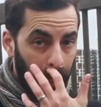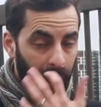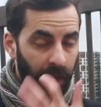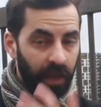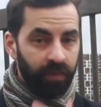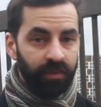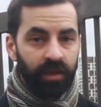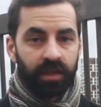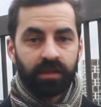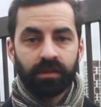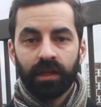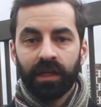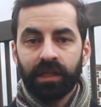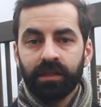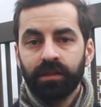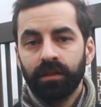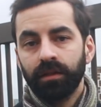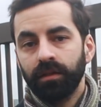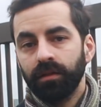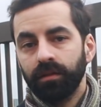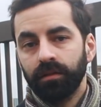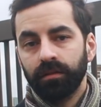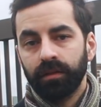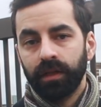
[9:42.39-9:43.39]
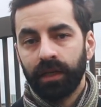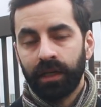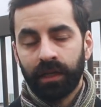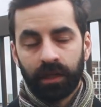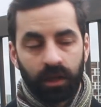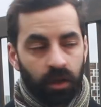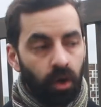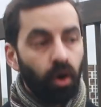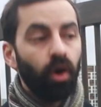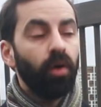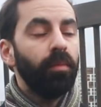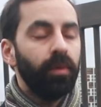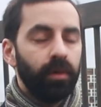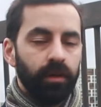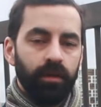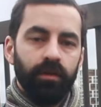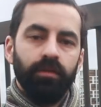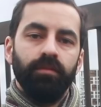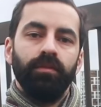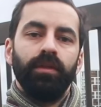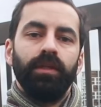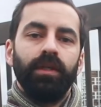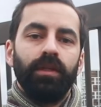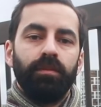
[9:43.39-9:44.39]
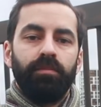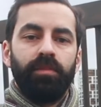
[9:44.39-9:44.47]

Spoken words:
And there's little in common